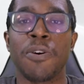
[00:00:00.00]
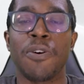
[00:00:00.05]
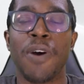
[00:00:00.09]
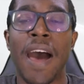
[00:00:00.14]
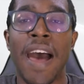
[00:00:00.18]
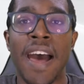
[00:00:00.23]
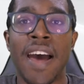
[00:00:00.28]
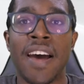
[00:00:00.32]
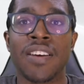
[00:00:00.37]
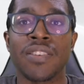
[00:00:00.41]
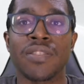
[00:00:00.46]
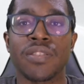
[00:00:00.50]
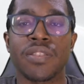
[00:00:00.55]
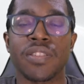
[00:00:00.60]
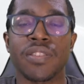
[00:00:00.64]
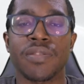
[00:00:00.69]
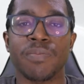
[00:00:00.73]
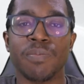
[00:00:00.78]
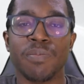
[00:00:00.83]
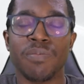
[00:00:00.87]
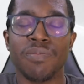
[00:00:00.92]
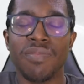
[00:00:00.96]
has
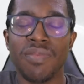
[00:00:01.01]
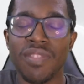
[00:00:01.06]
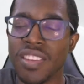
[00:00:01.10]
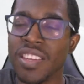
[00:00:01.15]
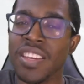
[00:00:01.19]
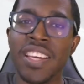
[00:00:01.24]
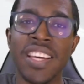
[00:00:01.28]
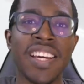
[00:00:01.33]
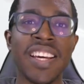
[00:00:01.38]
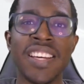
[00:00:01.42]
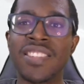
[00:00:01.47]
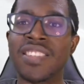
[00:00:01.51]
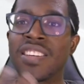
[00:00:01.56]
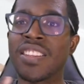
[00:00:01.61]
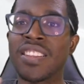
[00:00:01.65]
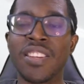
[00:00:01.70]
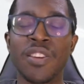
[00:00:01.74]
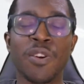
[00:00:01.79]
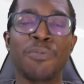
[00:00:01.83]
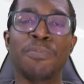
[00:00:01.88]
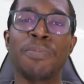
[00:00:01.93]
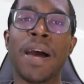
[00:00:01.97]
is a
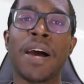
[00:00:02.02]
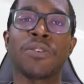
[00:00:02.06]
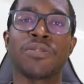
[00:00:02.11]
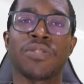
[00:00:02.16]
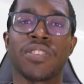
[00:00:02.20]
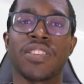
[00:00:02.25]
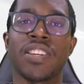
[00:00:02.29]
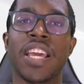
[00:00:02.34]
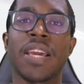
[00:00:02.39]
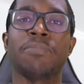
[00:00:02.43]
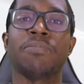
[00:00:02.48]
little mouse named